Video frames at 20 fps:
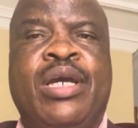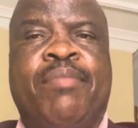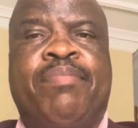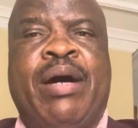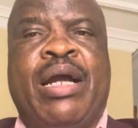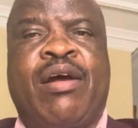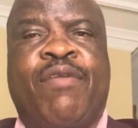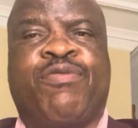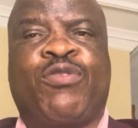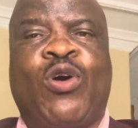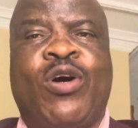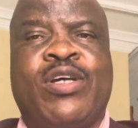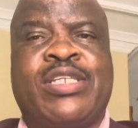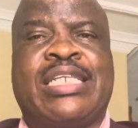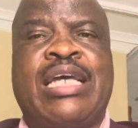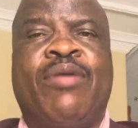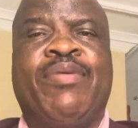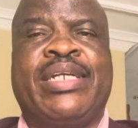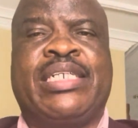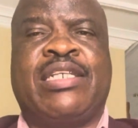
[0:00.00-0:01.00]
But of course,
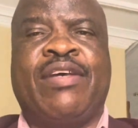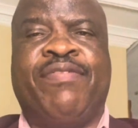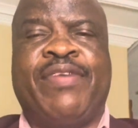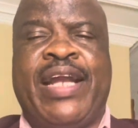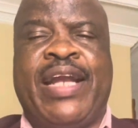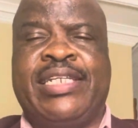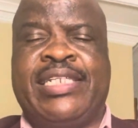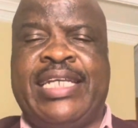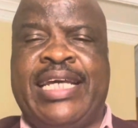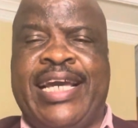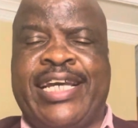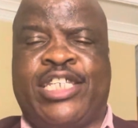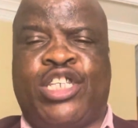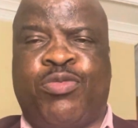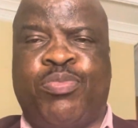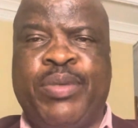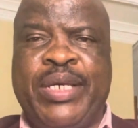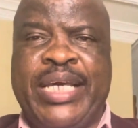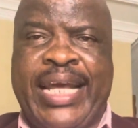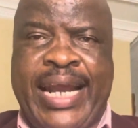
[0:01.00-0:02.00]
our different
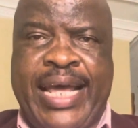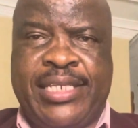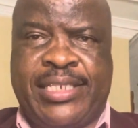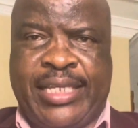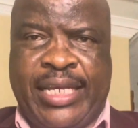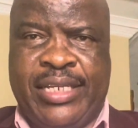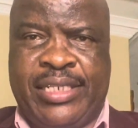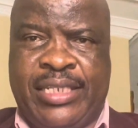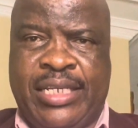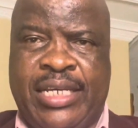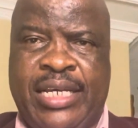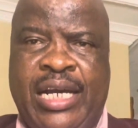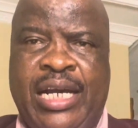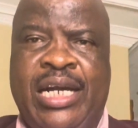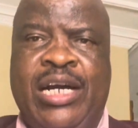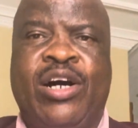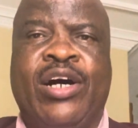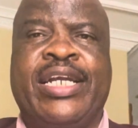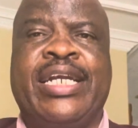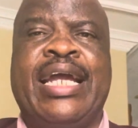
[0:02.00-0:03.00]
experiences
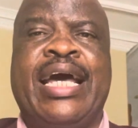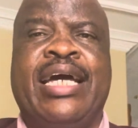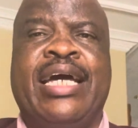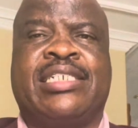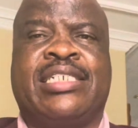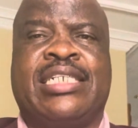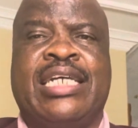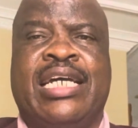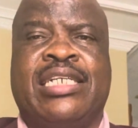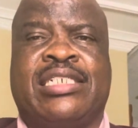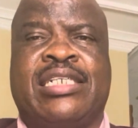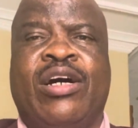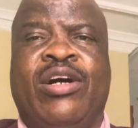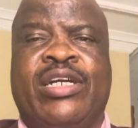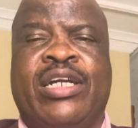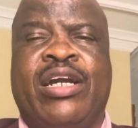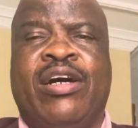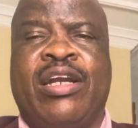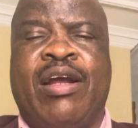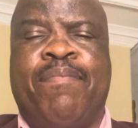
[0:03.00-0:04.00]
on a church,
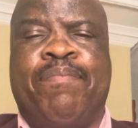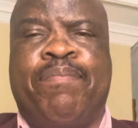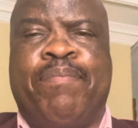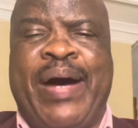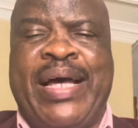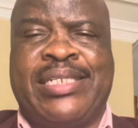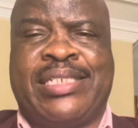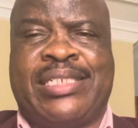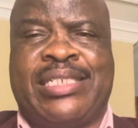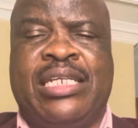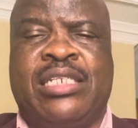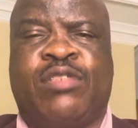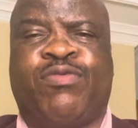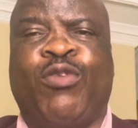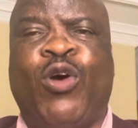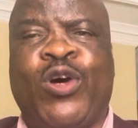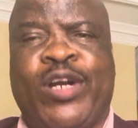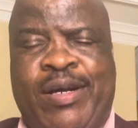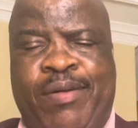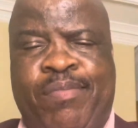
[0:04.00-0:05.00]
on a pastor's
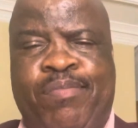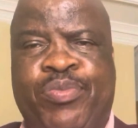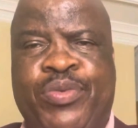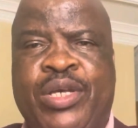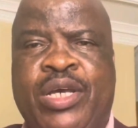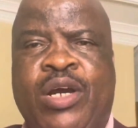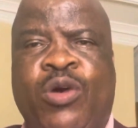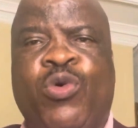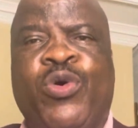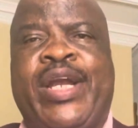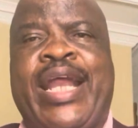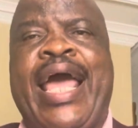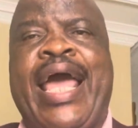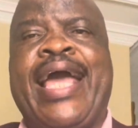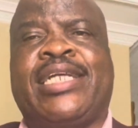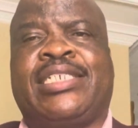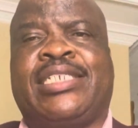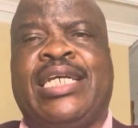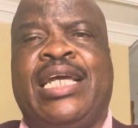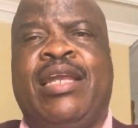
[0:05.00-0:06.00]
forum, would
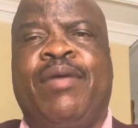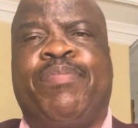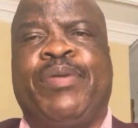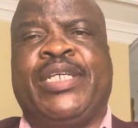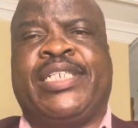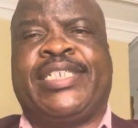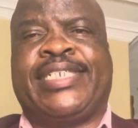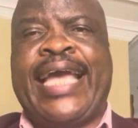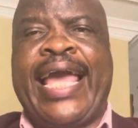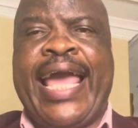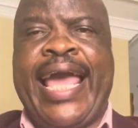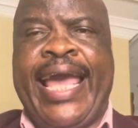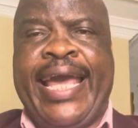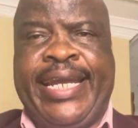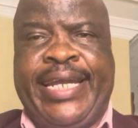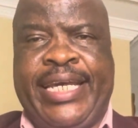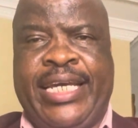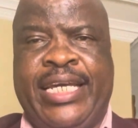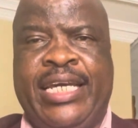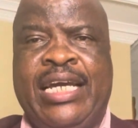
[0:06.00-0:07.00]
actually be
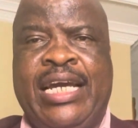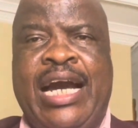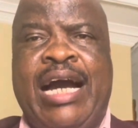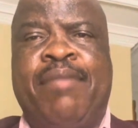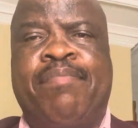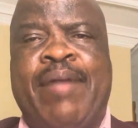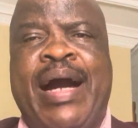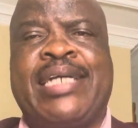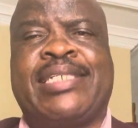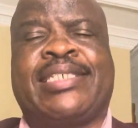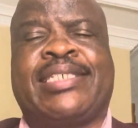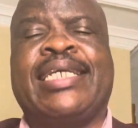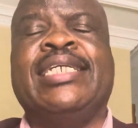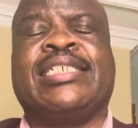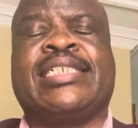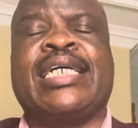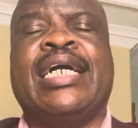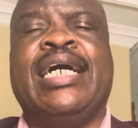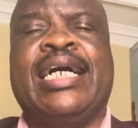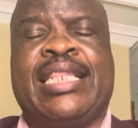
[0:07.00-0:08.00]
shared amongst
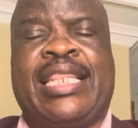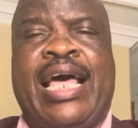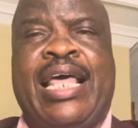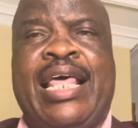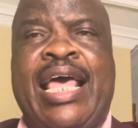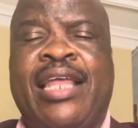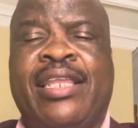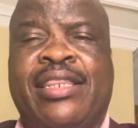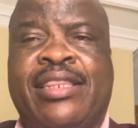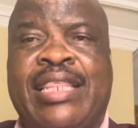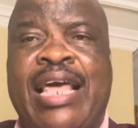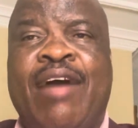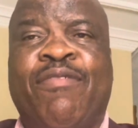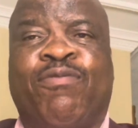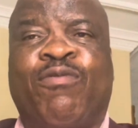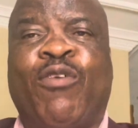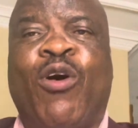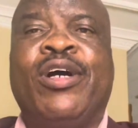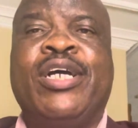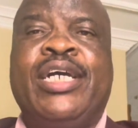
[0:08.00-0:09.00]
each other, and
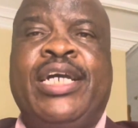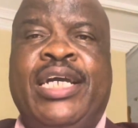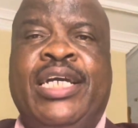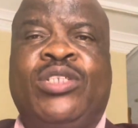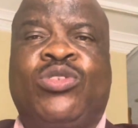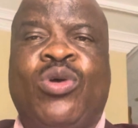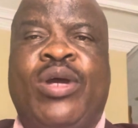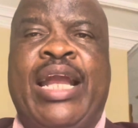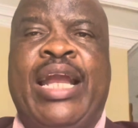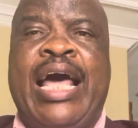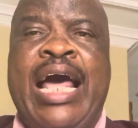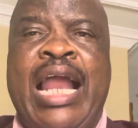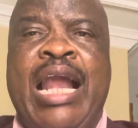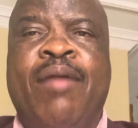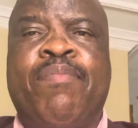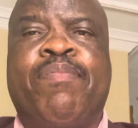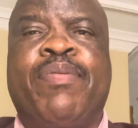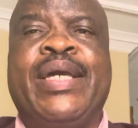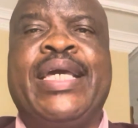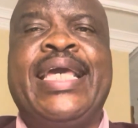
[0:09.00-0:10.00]
therefore it will
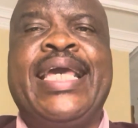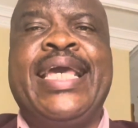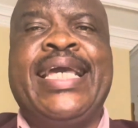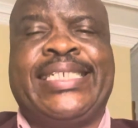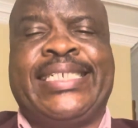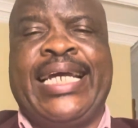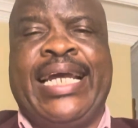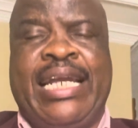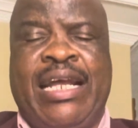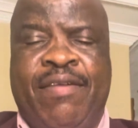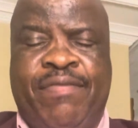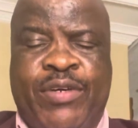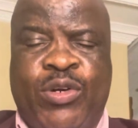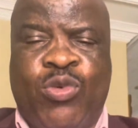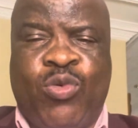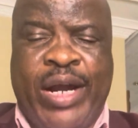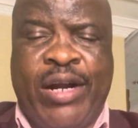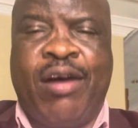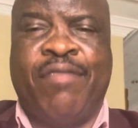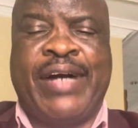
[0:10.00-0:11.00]
help each and every
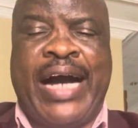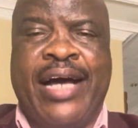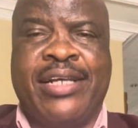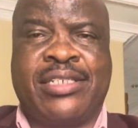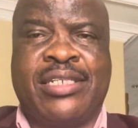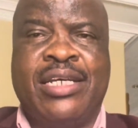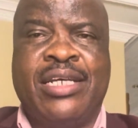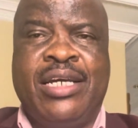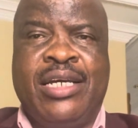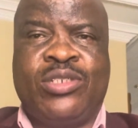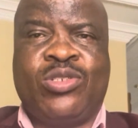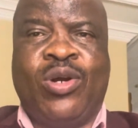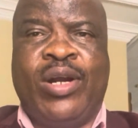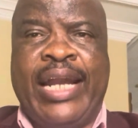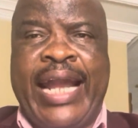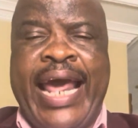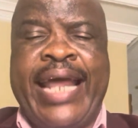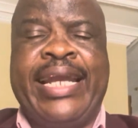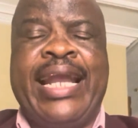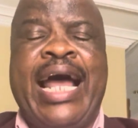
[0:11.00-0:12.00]
one of us to
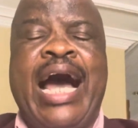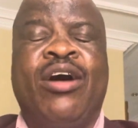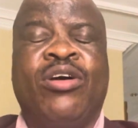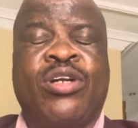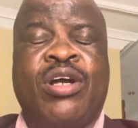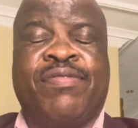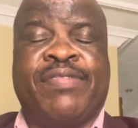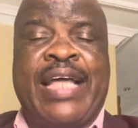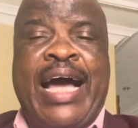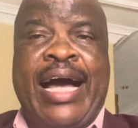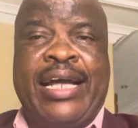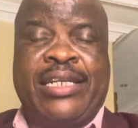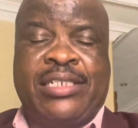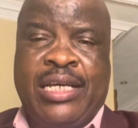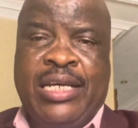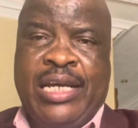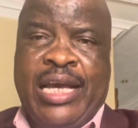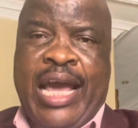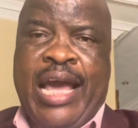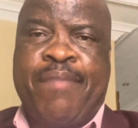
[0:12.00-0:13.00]
learn out of that
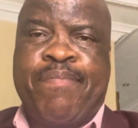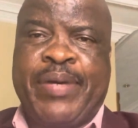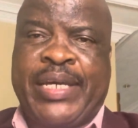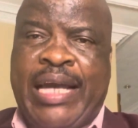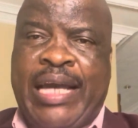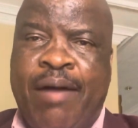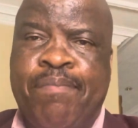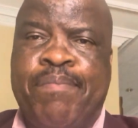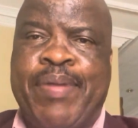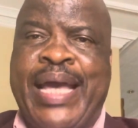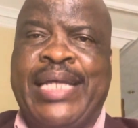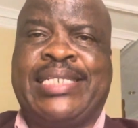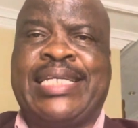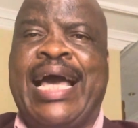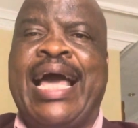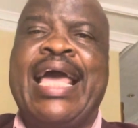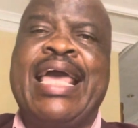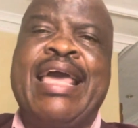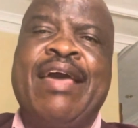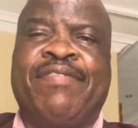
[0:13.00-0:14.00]
and become
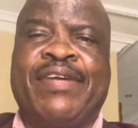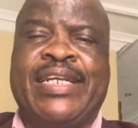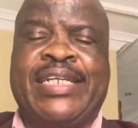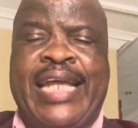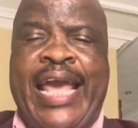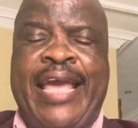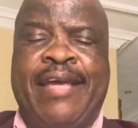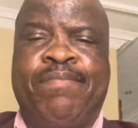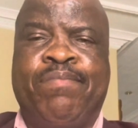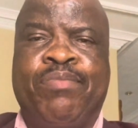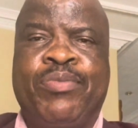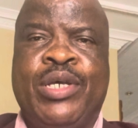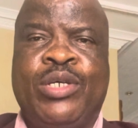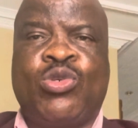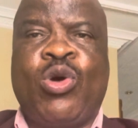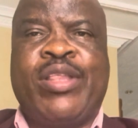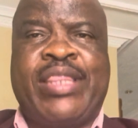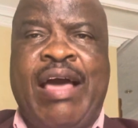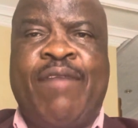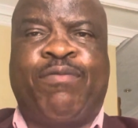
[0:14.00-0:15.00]
better every day.
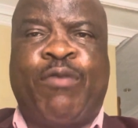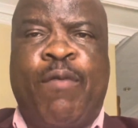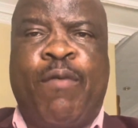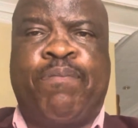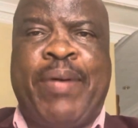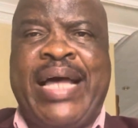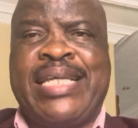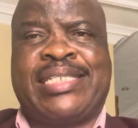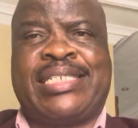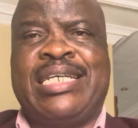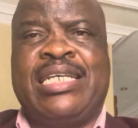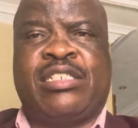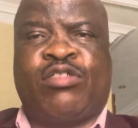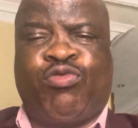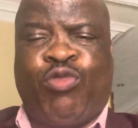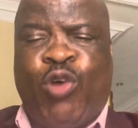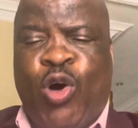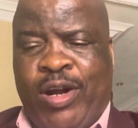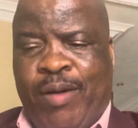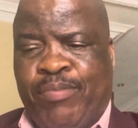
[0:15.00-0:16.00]
So therefore, pastors'
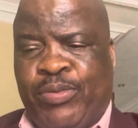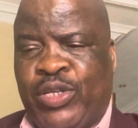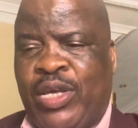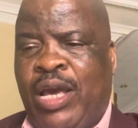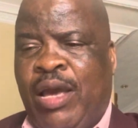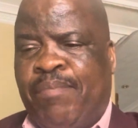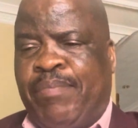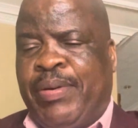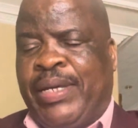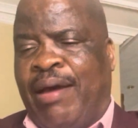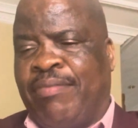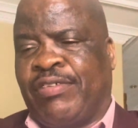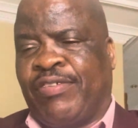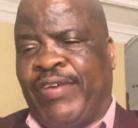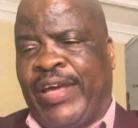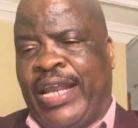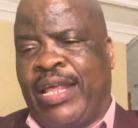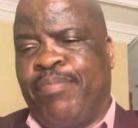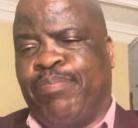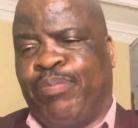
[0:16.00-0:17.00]
forums becomes
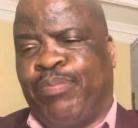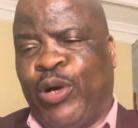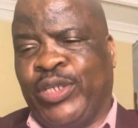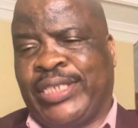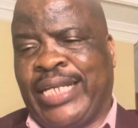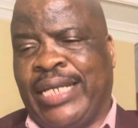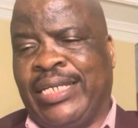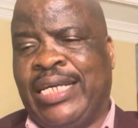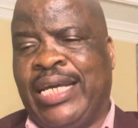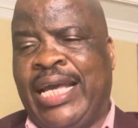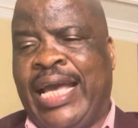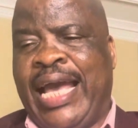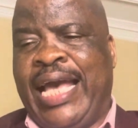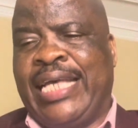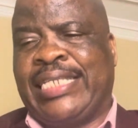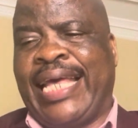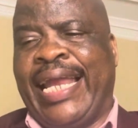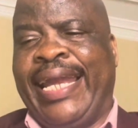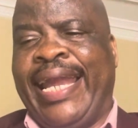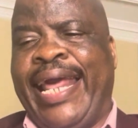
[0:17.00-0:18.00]
very important
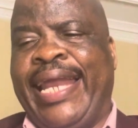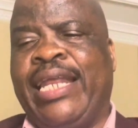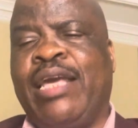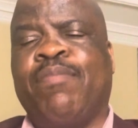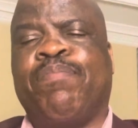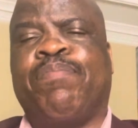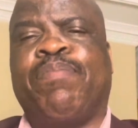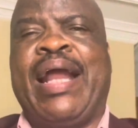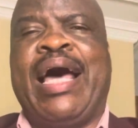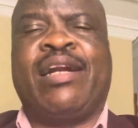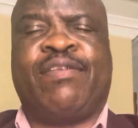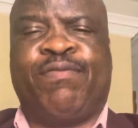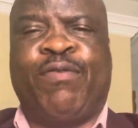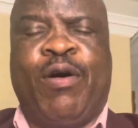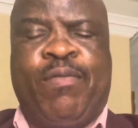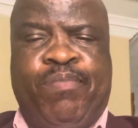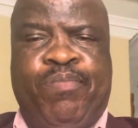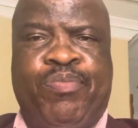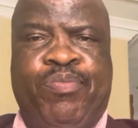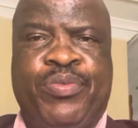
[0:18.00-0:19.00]
as a learning
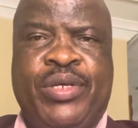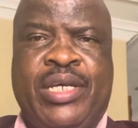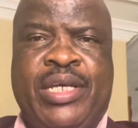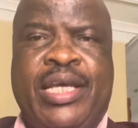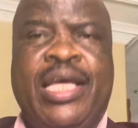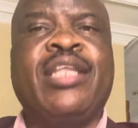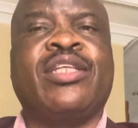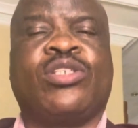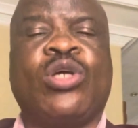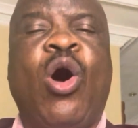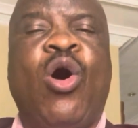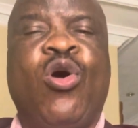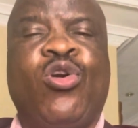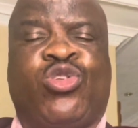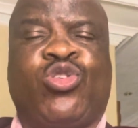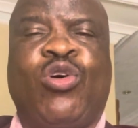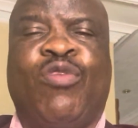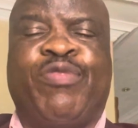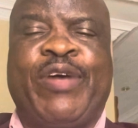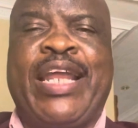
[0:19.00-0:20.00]
platform. It's
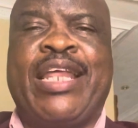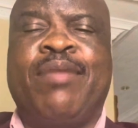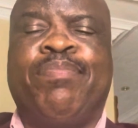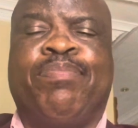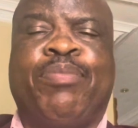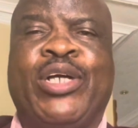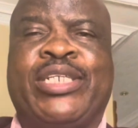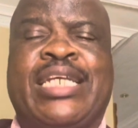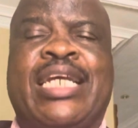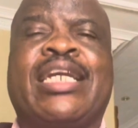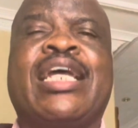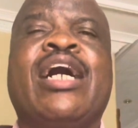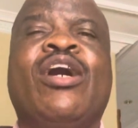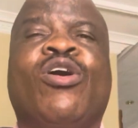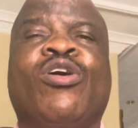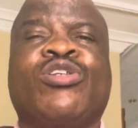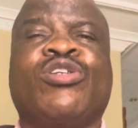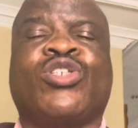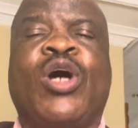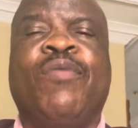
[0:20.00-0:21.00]
also very important
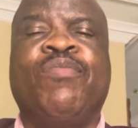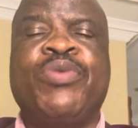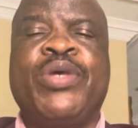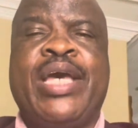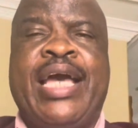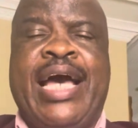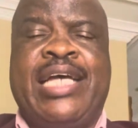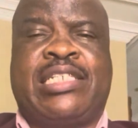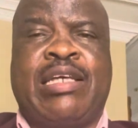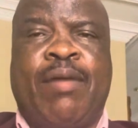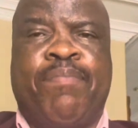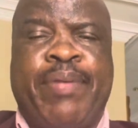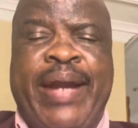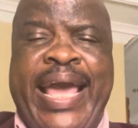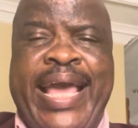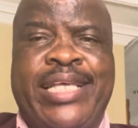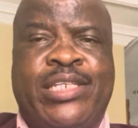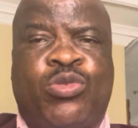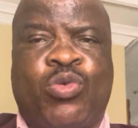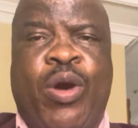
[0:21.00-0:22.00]
also as a
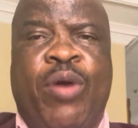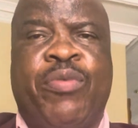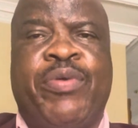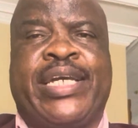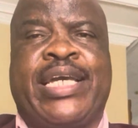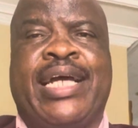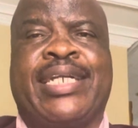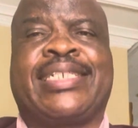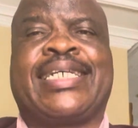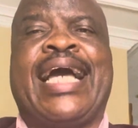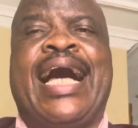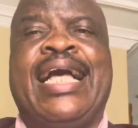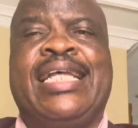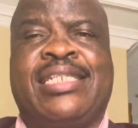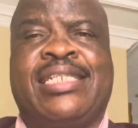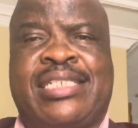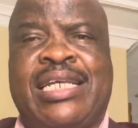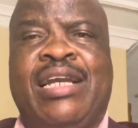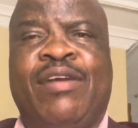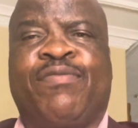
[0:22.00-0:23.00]
place where we get
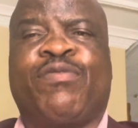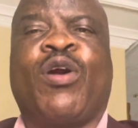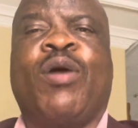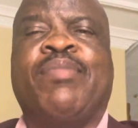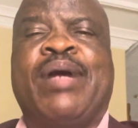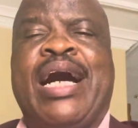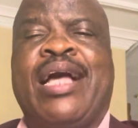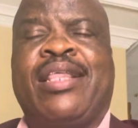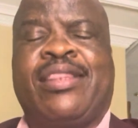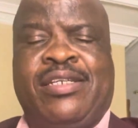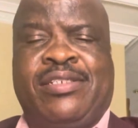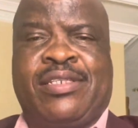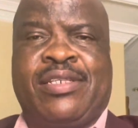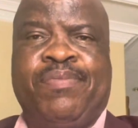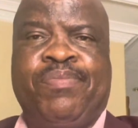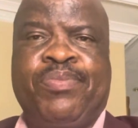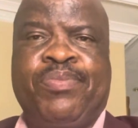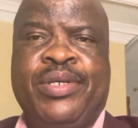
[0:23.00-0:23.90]
counsel from others.